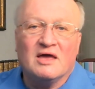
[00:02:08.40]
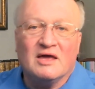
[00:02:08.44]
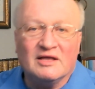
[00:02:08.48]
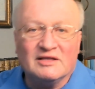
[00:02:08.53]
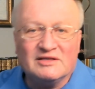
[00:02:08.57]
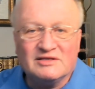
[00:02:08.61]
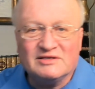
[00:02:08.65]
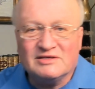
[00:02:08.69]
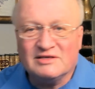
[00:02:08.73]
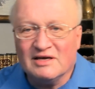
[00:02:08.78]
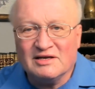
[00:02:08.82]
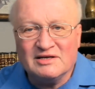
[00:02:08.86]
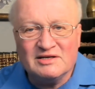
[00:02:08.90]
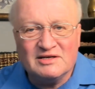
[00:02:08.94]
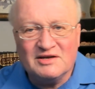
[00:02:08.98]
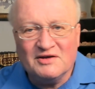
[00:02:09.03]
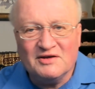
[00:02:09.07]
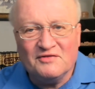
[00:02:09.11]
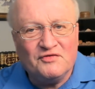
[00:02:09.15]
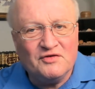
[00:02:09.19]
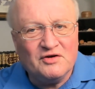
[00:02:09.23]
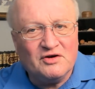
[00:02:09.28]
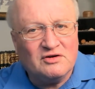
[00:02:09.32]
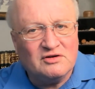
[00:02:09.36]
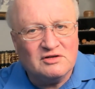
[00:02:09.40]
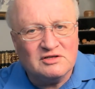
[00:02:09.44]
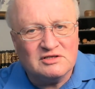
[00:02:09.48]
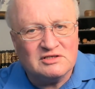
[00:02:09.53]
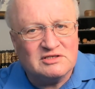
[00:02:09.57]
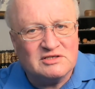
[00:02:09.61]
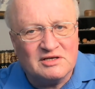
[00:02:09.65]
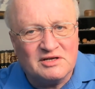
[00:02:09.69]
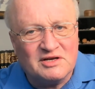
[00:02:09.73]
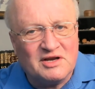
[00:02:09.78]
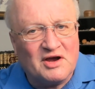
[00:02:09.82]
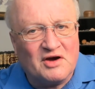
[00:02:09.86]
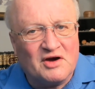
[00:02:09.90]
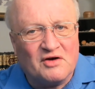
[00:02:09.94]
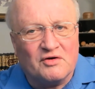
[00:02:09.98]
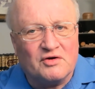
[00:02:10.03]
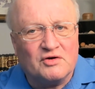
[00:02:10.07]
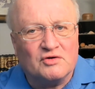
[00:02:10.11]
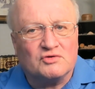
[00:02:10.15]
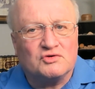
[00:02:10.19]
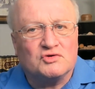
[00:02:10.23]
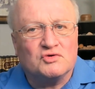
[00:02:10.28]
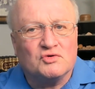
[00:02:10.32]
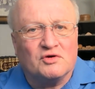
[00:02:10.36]
It's a difficult
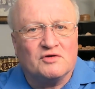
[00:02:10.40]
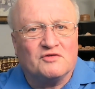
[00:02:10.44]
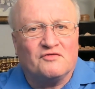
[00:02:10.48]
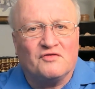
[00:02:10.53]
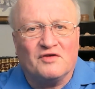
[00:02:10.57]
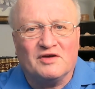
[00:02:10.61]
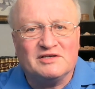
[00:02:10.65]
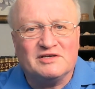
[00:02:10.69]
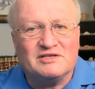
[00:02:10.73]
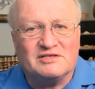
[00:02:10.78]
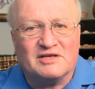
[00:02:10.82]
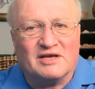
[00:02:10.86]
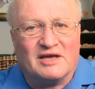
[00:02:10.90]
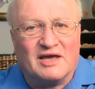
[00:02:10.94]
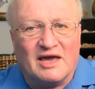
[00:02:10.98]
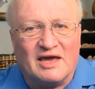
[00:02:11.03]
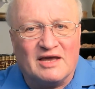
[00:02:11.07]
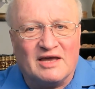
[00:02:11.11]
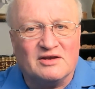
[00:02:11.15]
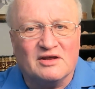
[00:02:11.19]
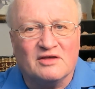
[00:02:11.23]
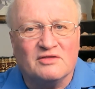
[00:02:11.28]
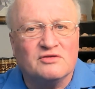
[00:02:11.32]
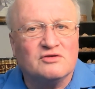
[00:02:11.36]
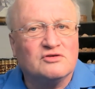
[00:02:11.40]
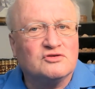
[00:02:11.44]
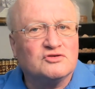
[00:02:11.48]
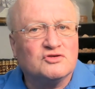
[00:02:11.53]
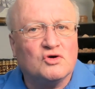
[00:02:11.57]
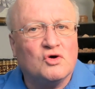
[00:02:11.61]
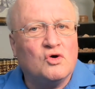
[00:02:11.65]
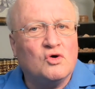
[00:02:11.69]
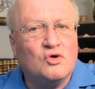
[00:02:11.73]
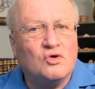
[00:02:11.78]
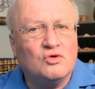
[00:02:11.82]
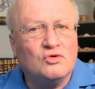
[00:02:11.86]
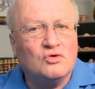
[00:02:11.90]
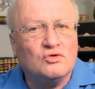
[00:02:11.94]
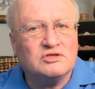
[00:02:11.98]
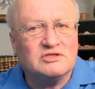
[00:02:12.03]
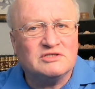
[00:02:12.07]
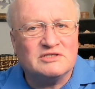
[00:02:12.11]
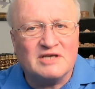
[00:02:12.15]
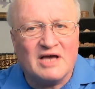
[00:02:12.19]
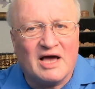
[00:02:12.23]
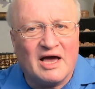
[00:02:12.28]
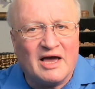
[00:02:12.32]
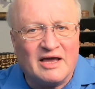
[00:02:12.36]
scenario to investigate, and there's a whole
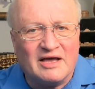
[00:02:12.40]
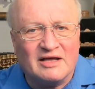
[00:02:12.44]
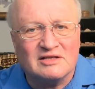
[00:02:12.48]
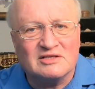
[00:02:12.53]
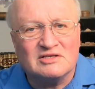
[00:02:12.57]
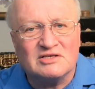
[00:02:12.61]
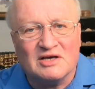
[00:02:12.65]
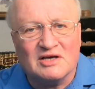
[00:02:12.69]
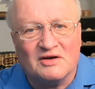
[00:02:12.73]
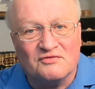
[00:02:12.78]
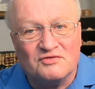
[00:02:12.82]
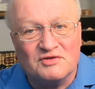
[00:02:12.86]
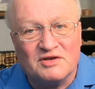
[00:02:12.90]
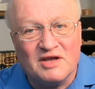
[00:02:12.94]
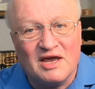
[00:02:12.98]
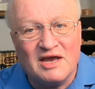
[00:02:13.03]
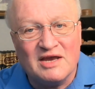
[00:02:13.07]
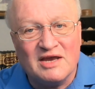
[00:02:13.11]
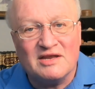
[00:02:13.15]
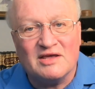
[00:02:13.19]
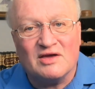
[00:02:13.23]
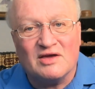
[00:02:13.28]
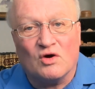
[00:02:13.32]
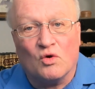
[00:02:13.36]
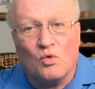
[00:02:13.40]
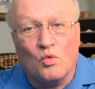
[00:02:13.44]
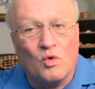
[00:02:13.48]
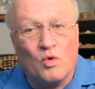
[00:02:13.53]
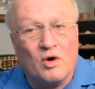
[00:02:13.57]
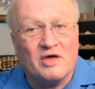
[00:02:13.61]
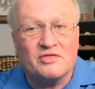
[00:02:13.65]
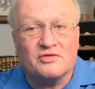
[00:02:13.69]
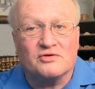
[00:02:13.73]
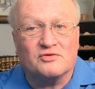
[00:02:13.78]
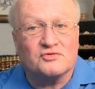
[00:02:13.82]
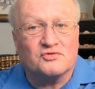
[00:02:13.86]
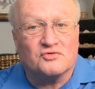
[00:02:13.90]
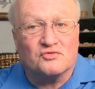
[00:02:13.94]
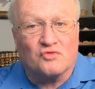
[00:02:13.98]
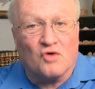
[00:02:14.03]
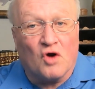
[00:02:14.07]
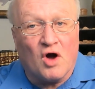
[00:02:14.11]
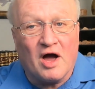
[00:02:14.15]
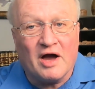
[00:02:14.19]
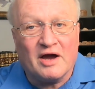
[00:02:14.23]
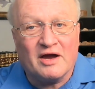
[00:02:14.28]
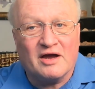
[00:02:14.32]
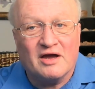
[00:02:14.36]
science of dating weathered
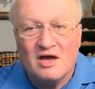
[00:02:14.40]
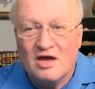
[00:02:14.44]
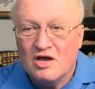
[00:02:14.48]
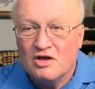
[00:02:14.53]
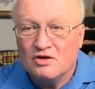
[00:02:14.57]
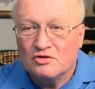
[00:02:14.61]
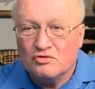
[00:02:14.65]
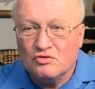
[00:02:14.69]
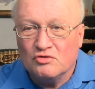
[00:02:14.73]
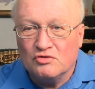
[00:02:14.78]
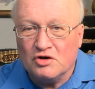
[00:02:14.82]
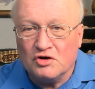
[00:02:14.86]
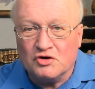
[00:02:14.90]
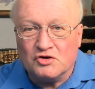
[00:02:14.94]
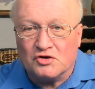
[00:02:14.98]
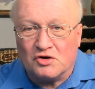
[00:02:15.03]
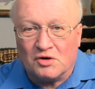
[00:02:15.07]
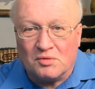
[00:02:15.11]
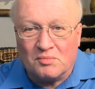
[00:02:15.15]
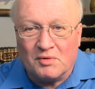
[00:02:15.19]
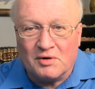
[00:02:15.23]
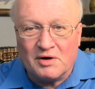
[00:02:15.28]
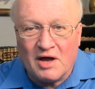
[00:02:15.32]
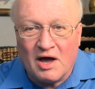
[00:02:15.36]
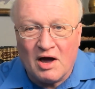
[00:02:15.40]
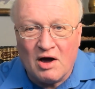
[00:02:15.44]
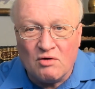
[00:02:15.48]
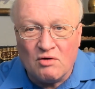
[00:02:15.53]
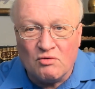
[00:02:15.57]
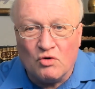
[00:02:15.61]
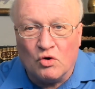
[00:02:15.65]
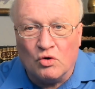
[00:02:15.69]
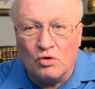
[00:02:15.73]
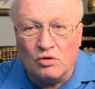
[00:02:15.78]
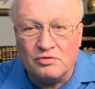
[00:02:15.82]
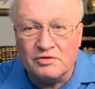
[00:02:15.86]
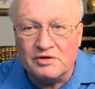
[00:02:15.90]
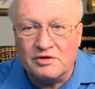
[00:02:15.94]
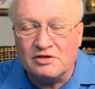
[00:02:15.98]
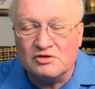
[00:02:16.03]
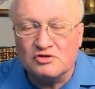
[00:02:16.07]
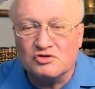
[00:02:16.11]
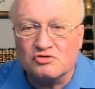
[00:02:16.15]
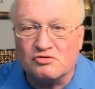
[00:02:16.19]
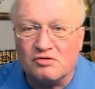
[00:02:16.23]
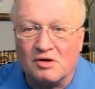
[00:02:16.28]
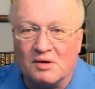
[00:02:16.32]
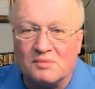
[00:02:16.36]
rock to determine how old the
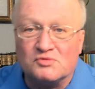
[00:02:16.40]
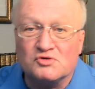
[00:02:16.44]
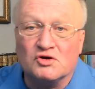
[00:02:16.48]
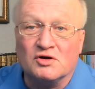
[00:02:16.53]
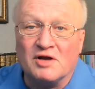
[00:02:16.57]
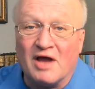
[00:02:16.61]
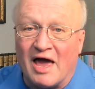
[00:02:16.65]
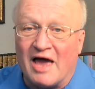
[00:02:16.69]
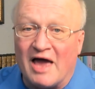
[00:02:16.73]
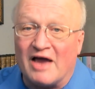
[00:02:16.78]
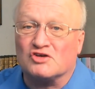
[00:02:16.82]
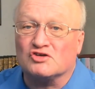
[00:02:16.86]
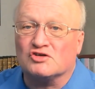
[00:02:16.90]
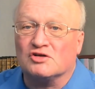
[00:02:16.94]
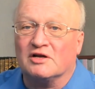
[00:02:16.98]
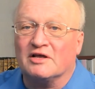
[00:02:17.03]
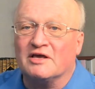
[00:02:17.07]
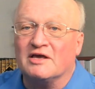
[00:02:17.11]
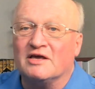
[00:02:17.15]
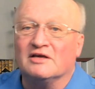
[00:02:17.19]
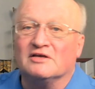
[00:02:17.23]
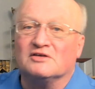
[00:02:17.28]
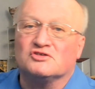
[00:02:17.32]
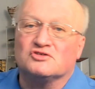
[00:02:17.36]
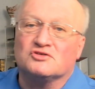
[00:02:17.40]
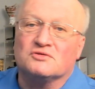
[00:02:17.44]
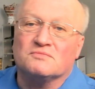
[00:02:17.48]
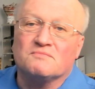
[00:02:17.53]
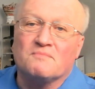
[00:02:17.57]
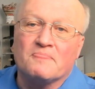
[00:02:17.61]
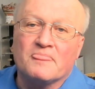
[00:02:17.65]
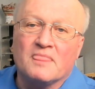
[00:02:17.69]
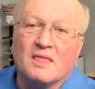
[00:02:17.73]
inscription actually is.